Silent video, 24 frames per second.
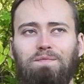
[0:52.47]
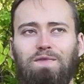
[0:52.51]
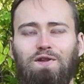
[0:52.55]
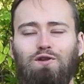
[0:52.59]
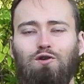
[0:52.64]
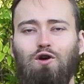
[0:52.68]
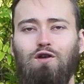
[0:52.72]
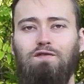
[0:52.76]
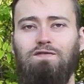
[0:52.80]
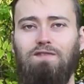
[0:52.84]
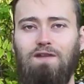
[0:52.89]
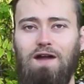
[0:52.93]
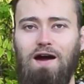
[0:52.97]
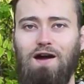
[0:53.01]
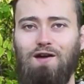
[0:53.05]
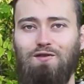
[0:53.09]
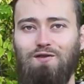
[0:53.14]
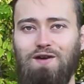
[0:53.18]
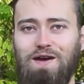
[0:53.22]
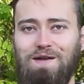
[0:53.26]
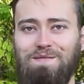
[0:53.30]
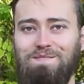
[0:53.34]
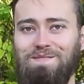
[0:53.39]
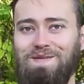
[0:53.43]
Dolph
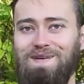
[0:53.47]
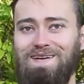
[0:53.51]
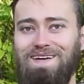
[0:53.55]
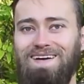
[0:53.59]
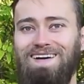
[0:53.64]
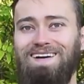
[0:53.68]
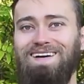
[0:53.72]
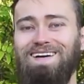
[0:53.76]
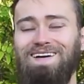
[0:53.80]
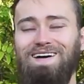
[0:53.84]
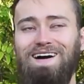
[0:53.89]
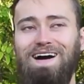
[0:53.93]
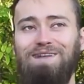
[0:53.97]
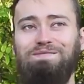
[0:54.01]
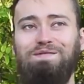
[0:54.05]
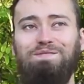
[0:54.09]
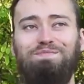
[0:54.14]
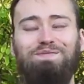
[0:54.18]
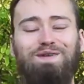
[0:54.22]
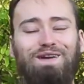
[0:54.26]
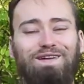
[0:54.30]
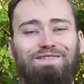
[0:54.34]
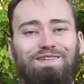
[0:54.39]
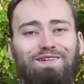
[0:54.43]
Lundgren. I'm a
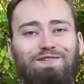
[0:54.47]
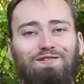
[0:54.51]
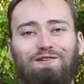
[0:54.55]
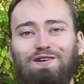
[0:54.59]
big fan of